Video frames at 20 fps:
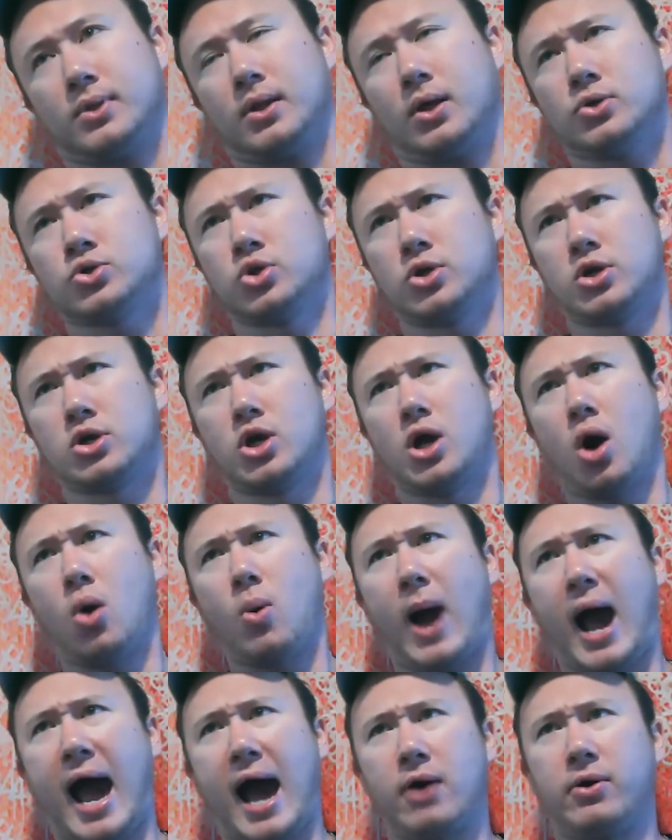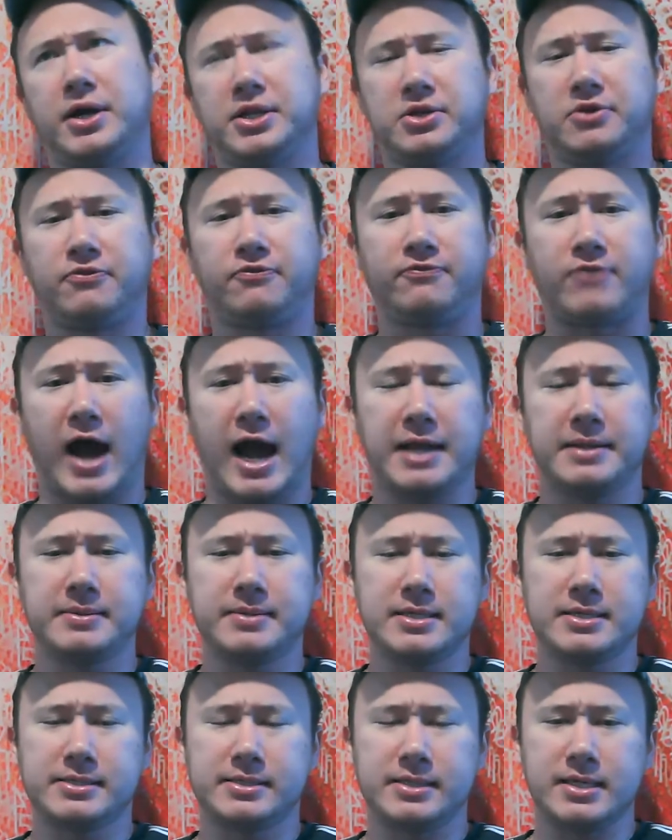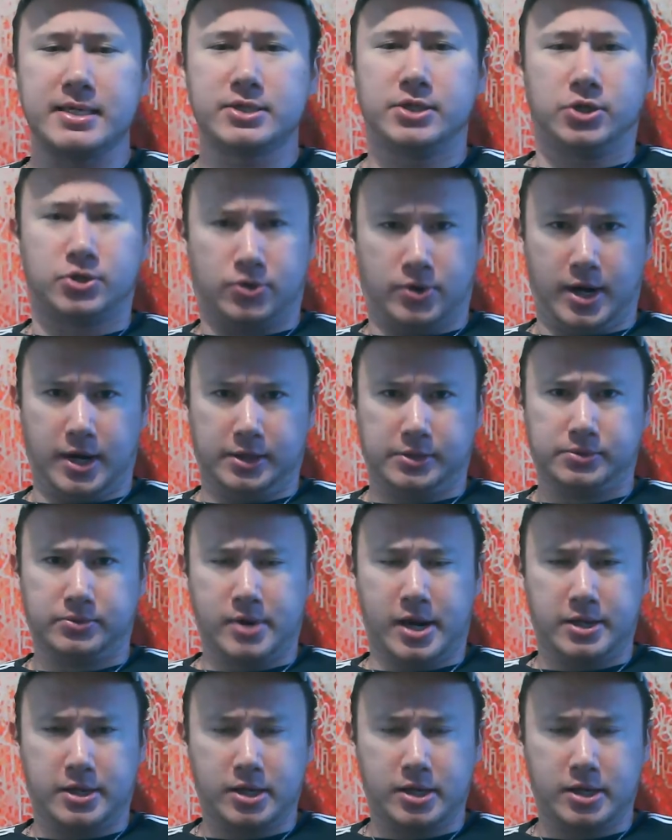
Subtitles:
So you go out and you find these Easter eggs, right?